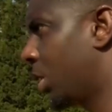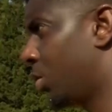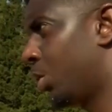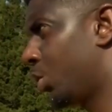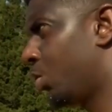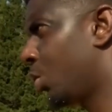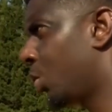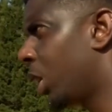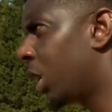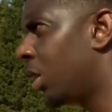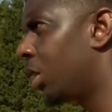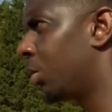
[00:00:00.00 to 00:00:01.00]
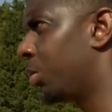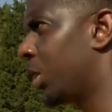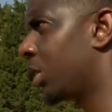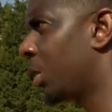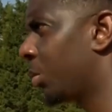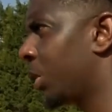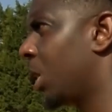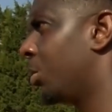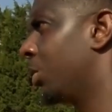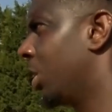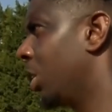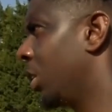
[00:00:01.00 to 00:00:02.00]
we're working hard, but sometimes